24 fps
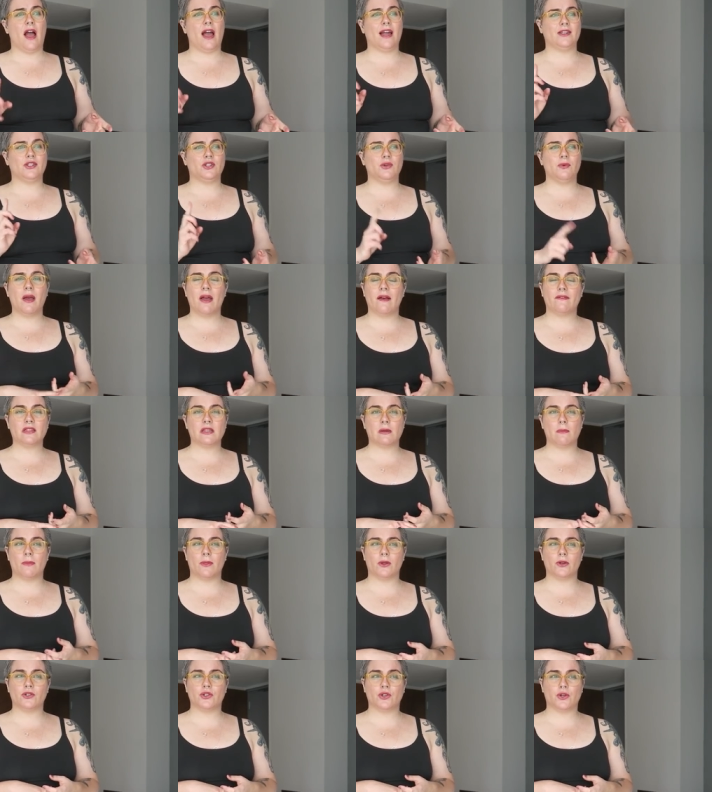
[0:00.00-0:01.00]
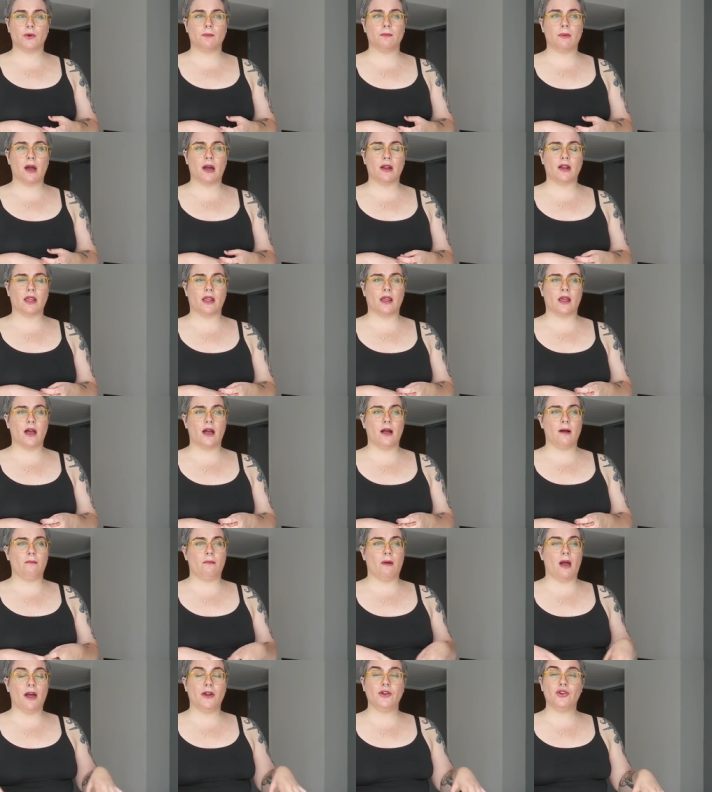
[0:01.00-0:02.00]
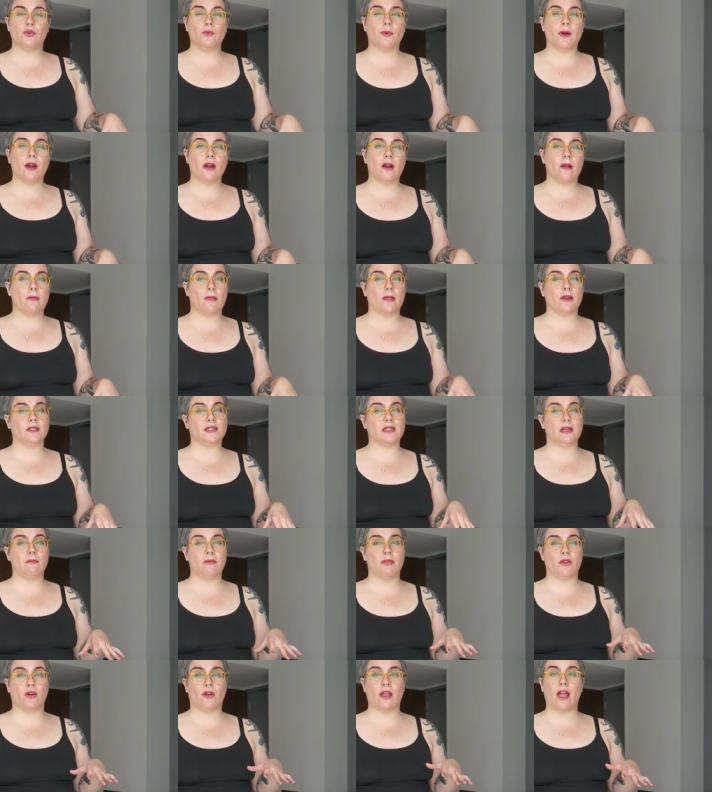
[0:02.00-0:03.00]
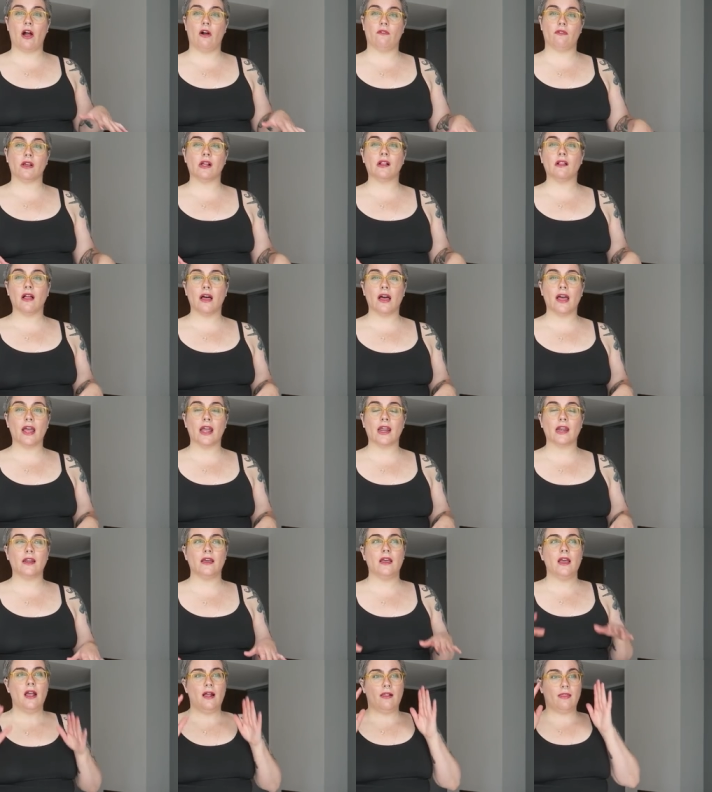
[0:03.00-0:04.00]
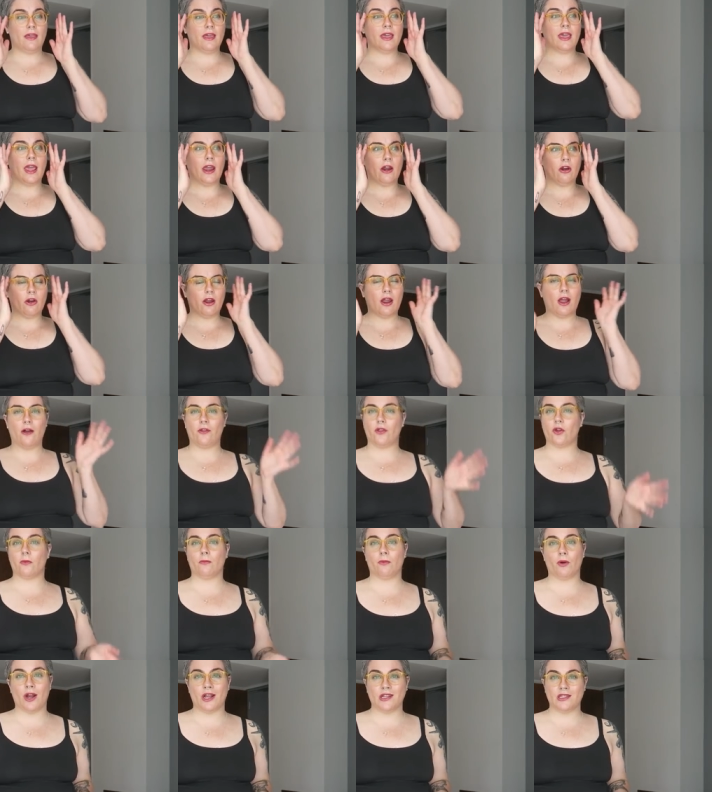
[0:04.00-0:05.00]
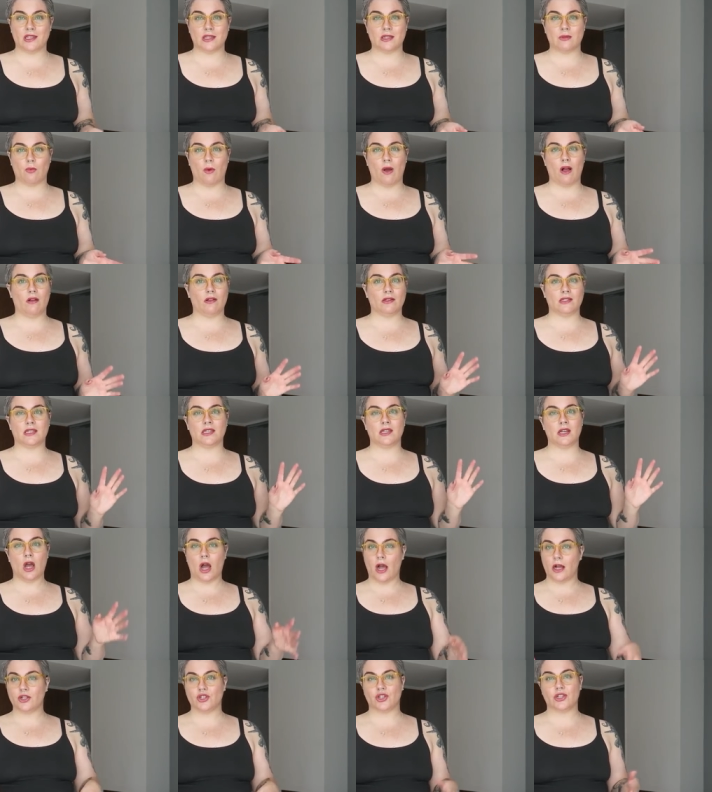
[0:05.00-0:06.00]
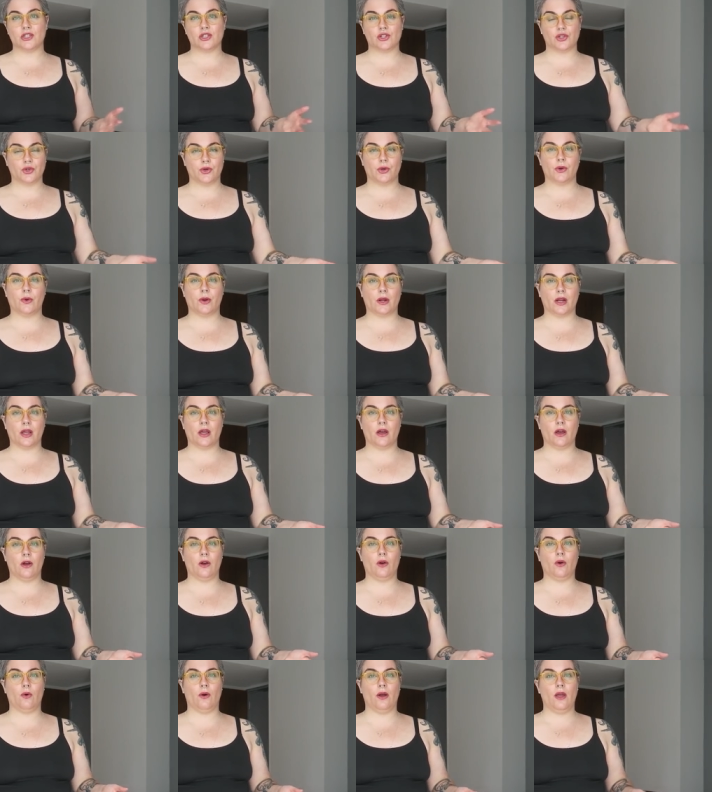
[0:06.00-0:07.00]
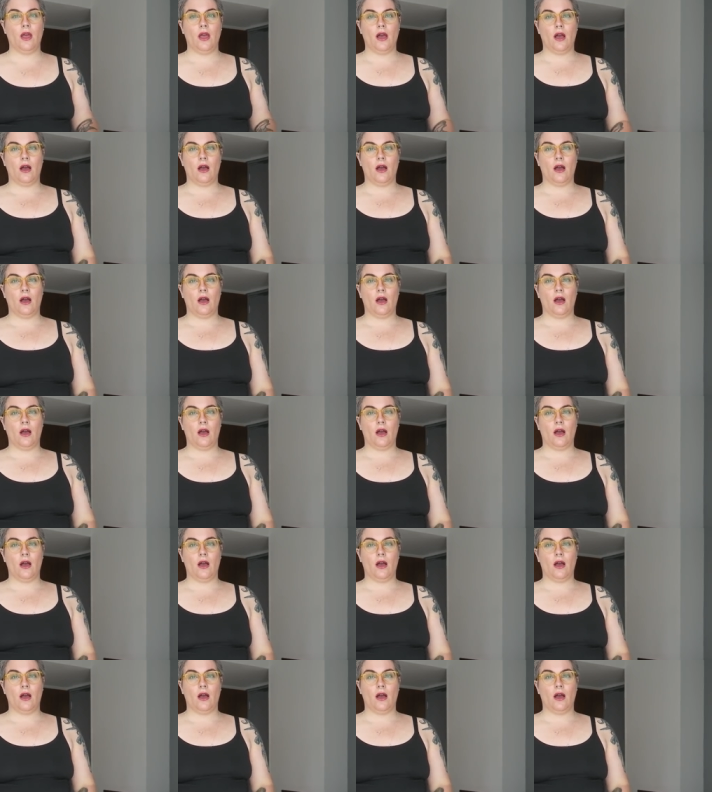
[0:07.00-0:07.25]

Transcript: I do have some of their True Body um, underwear and then some of their Calvin Klein. They carry other brands as well. It's not just True & Co.